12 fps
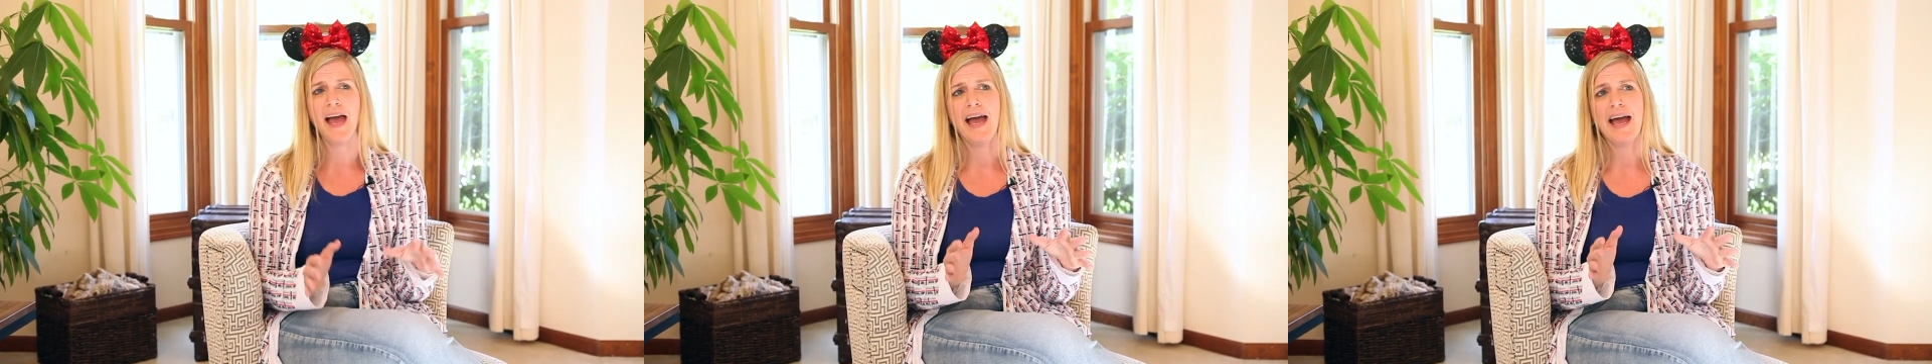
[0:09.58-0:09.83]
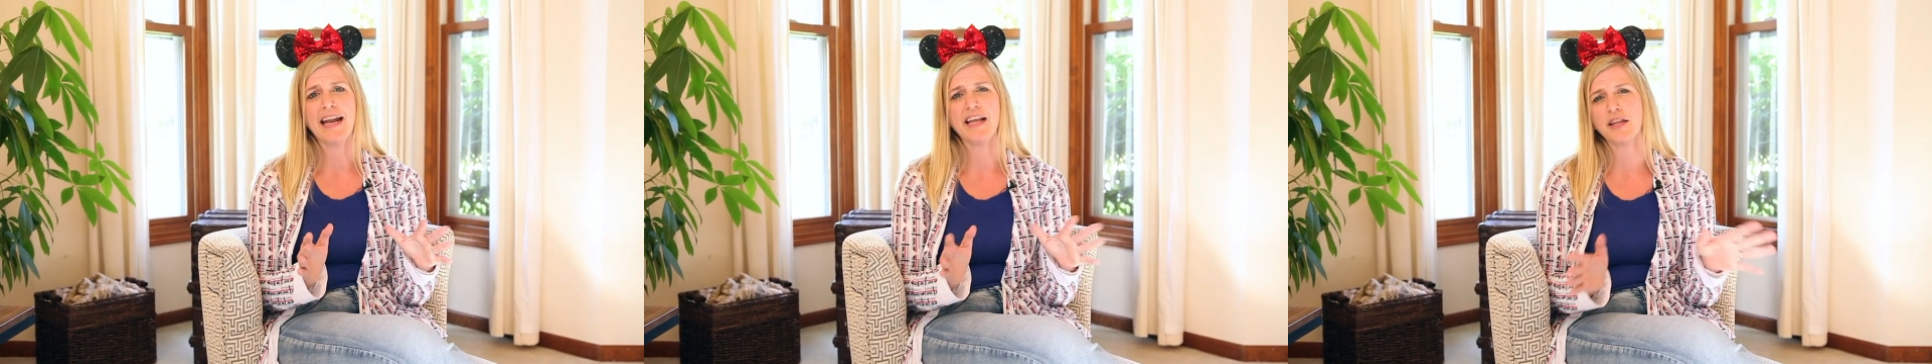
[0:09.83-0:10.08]

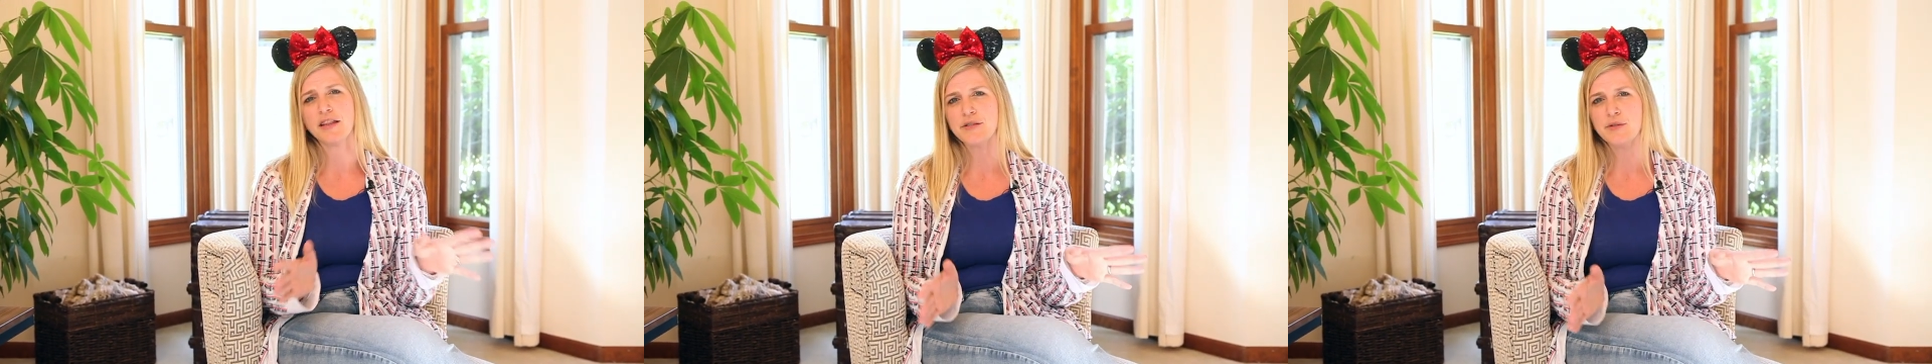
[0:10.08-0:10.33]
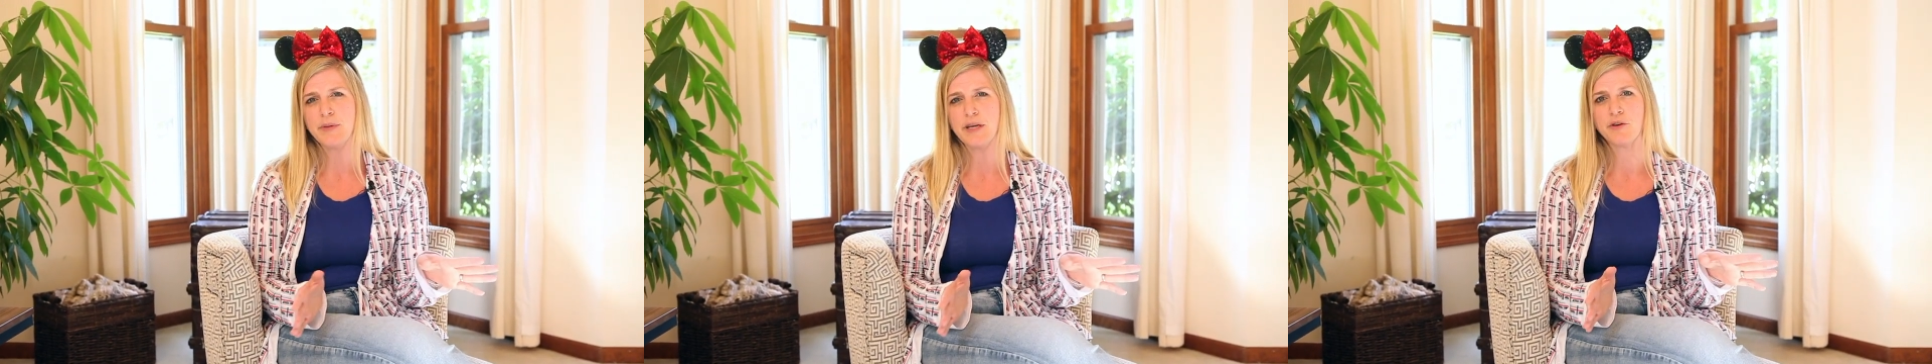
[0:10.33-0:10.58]
And I thought this
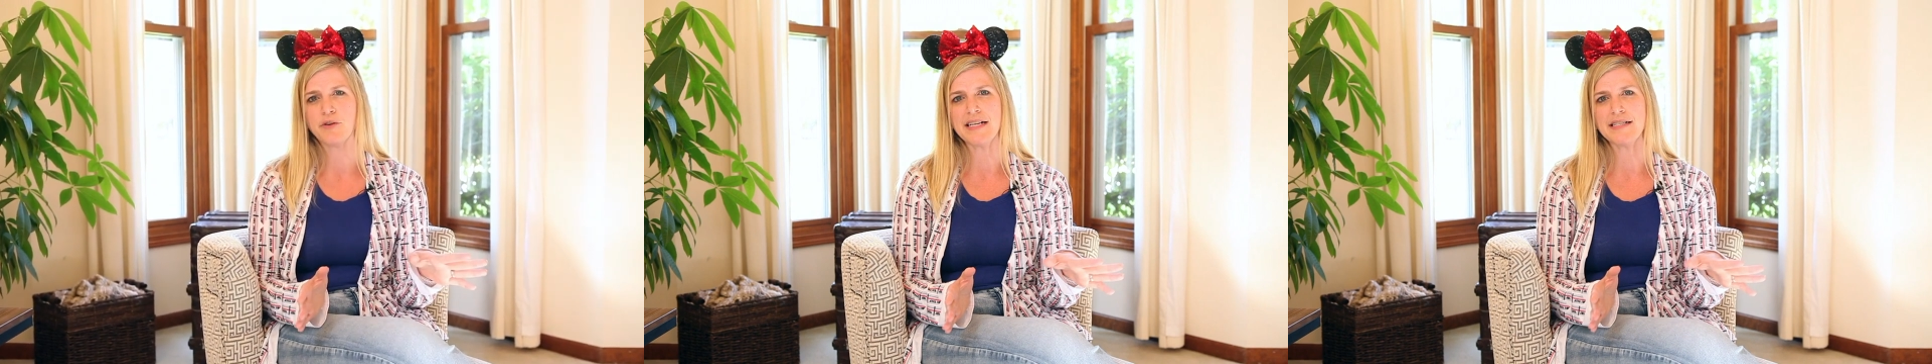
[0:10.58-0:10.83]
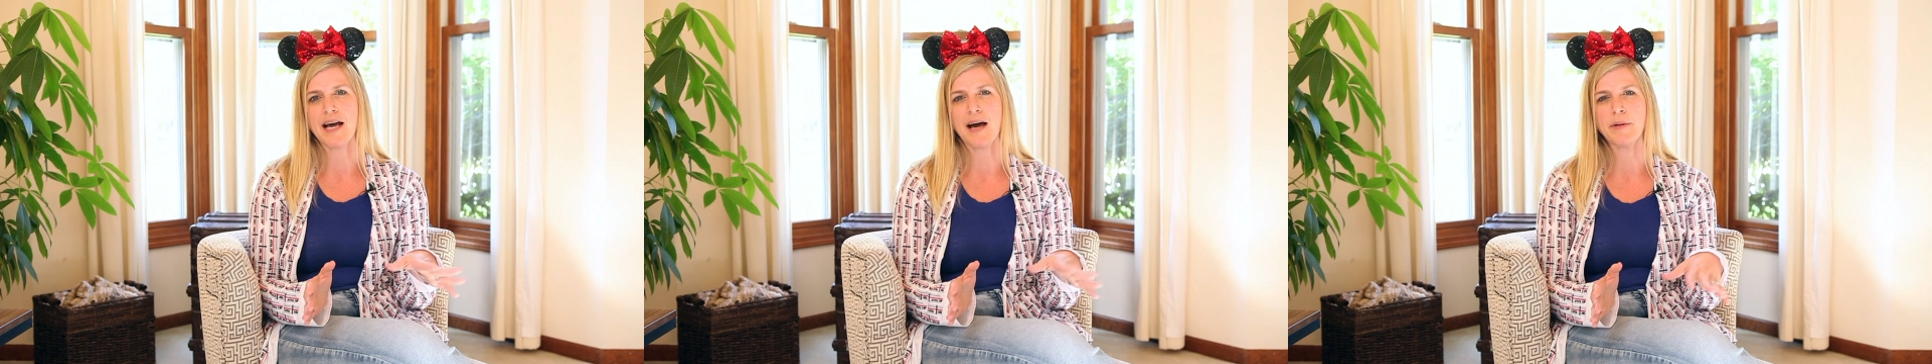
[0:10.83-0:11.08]
would be a
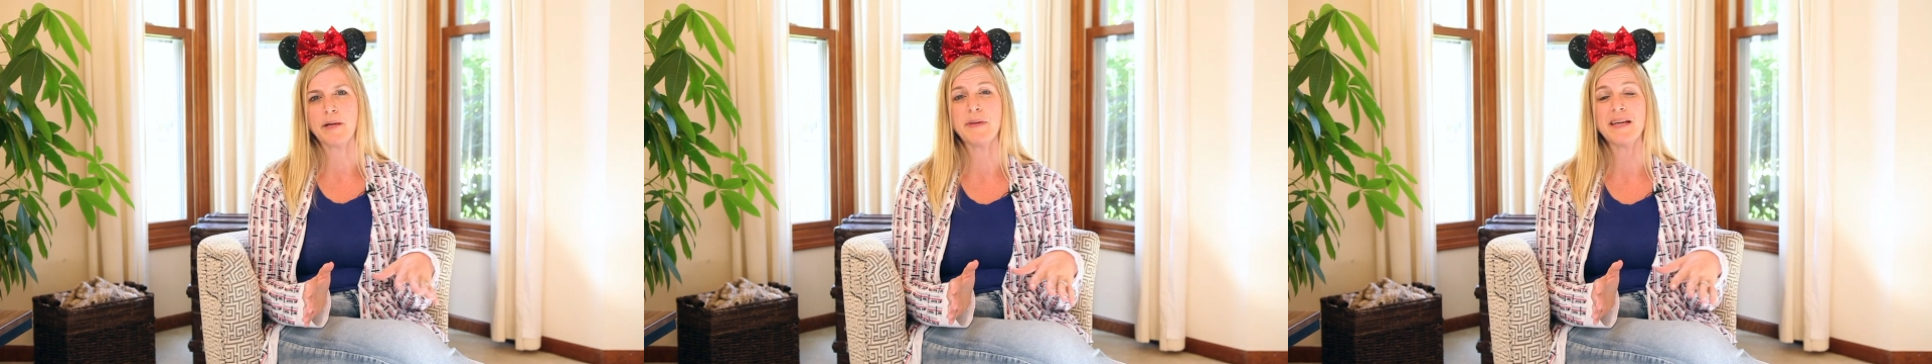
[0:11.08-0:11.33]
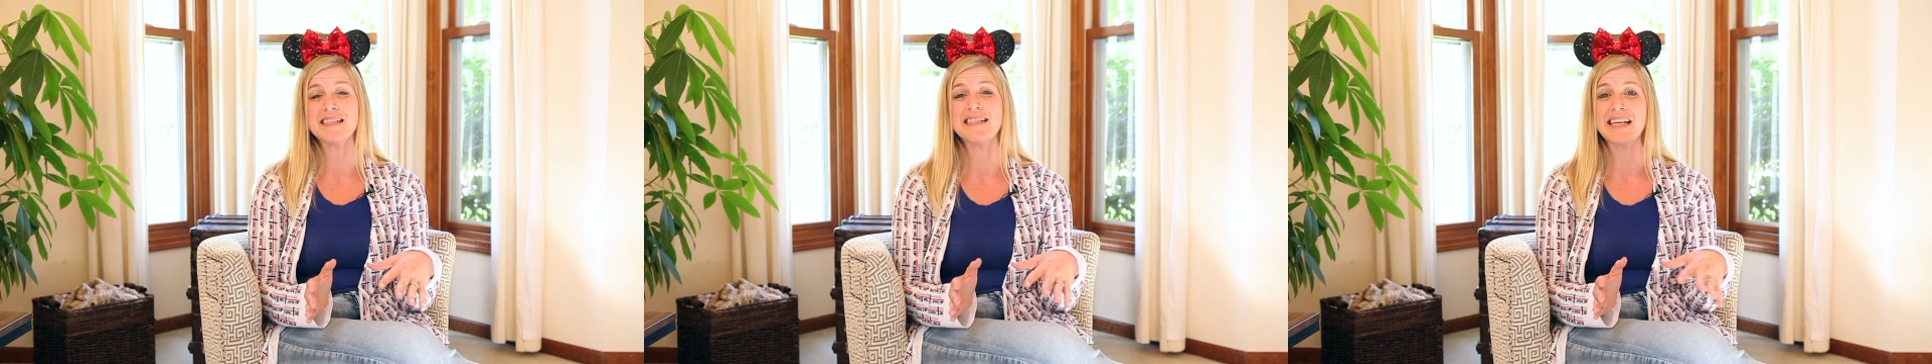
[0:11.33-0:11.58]
great topic
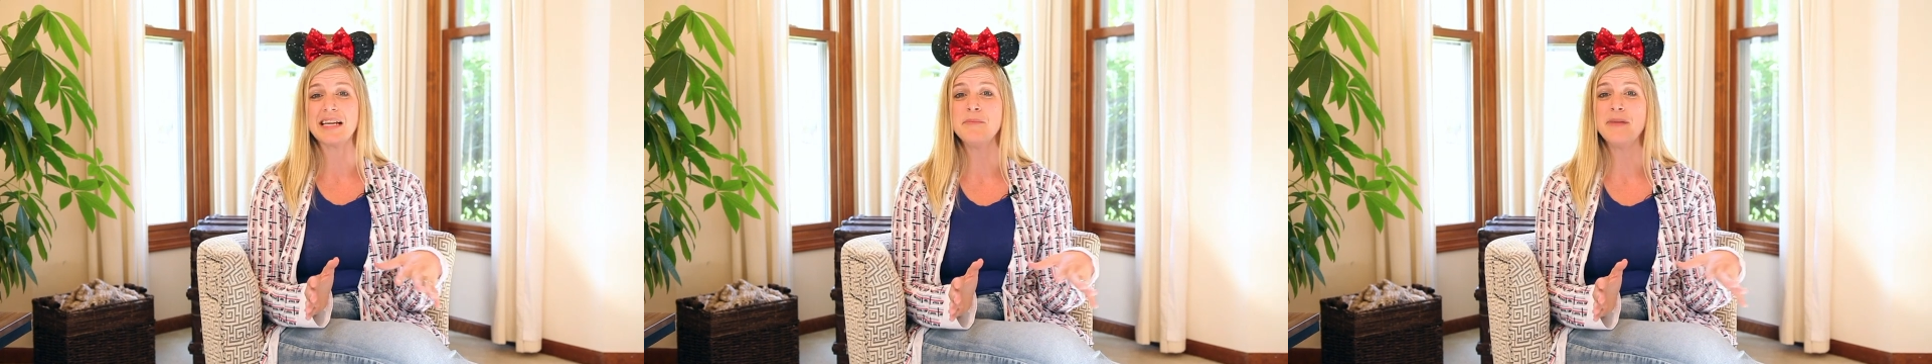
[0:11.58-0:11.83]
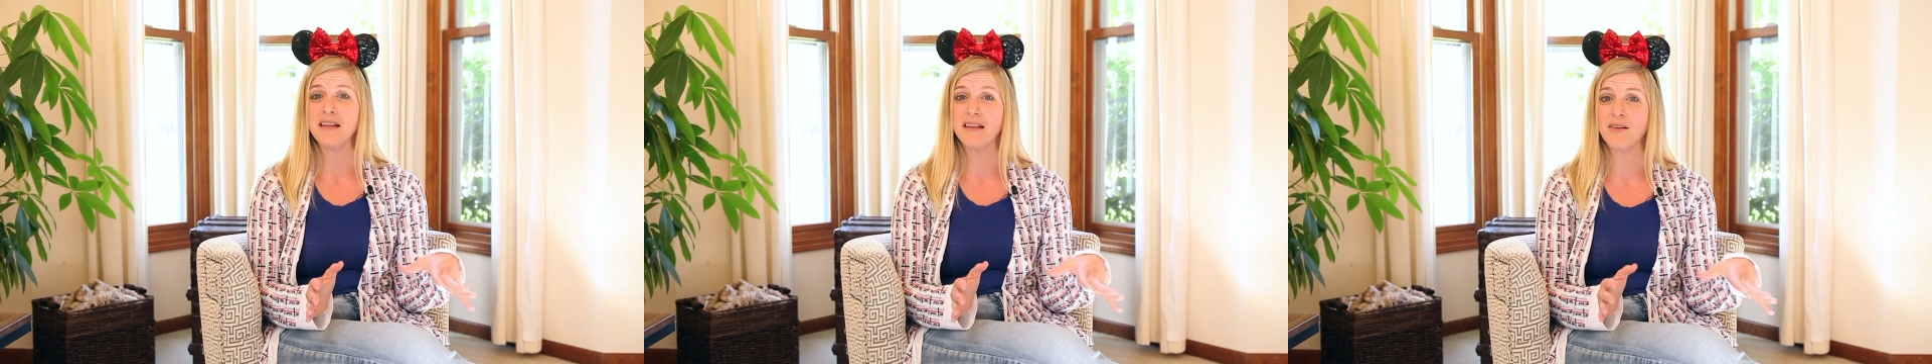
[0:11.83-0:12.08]
because it can
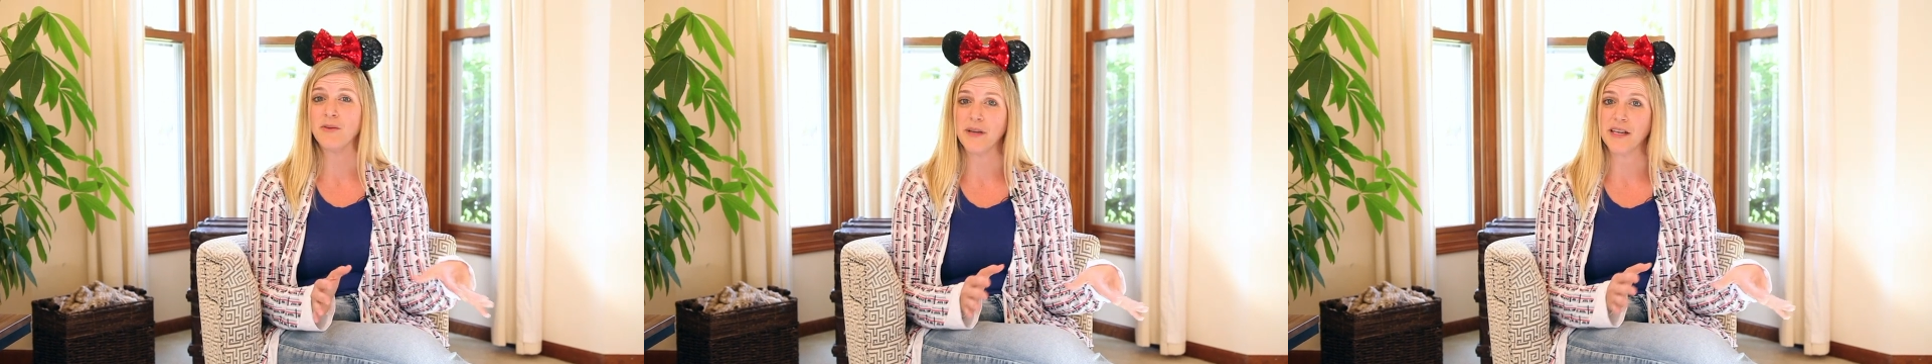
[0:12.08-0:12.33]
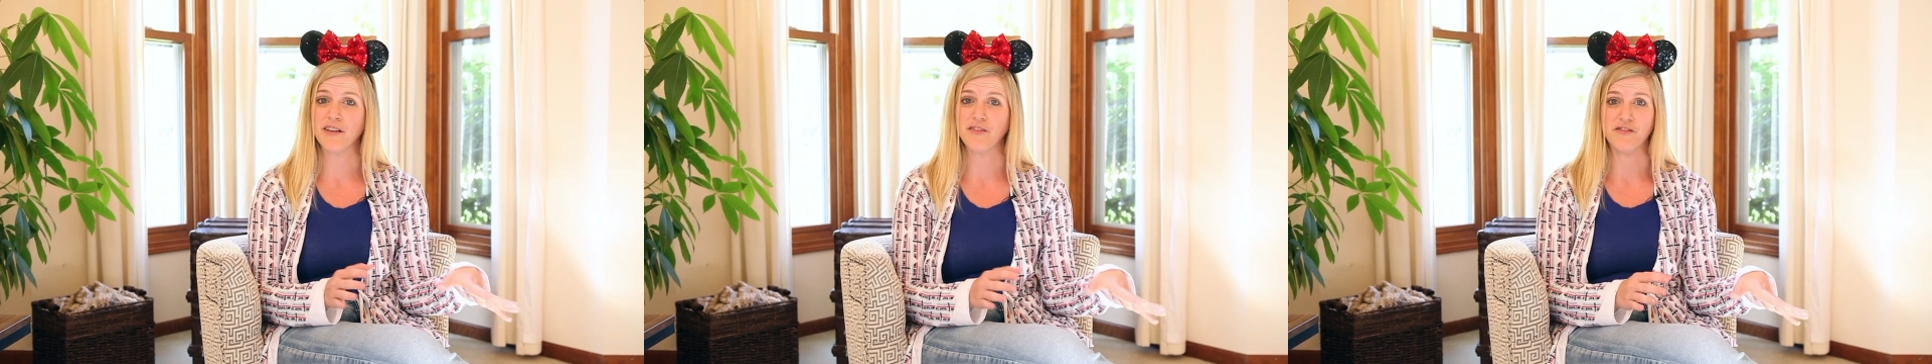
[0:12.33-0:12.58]
be a little
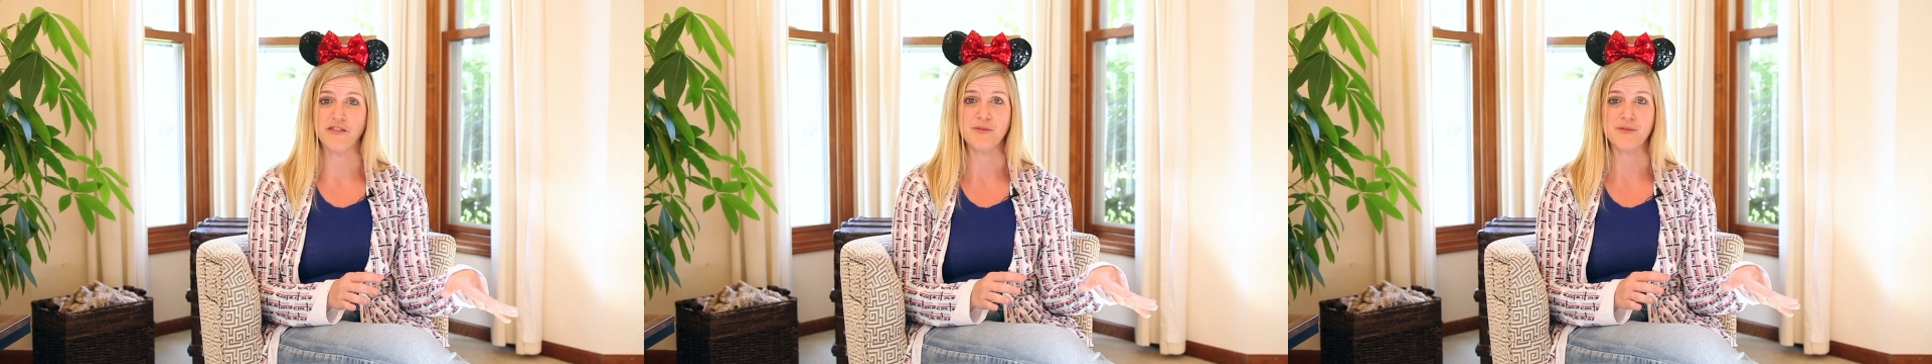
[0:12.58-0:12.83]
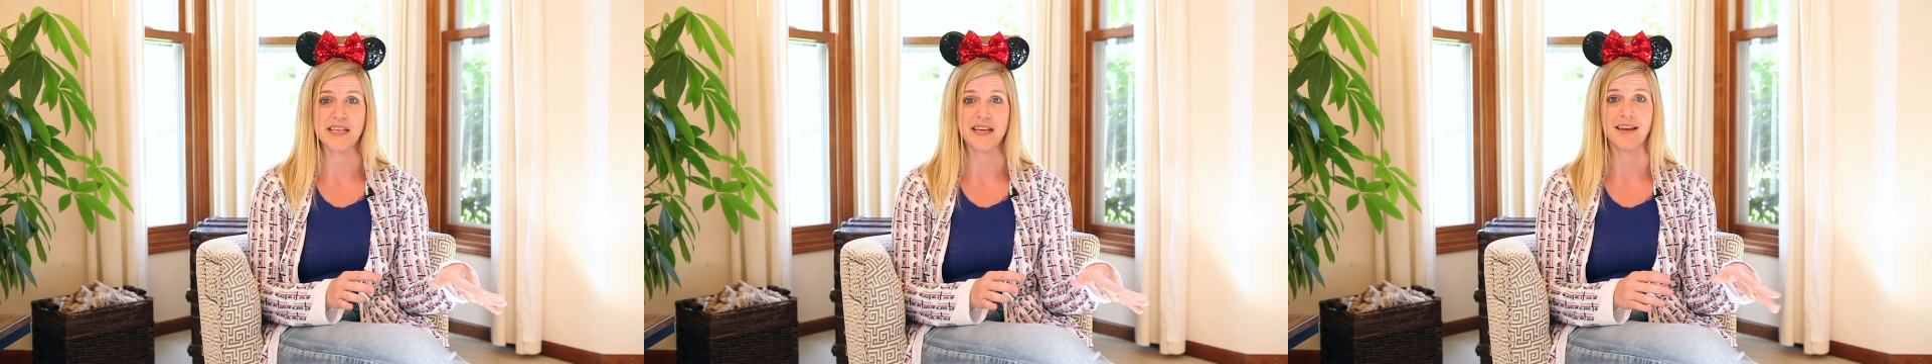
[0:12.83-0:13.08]
bit
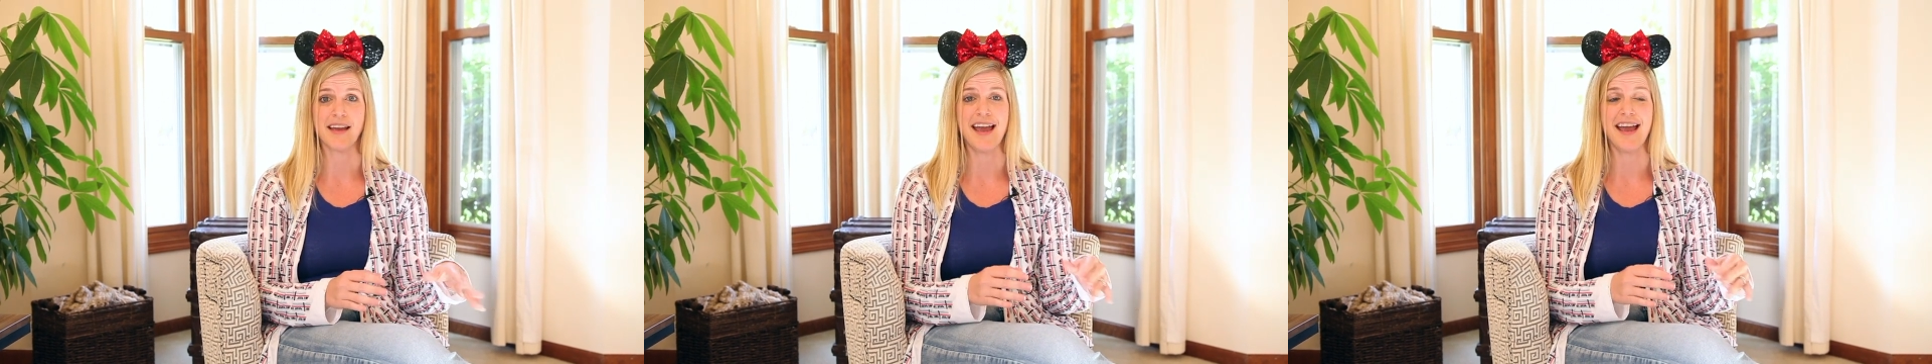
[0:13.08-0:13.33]
confusing.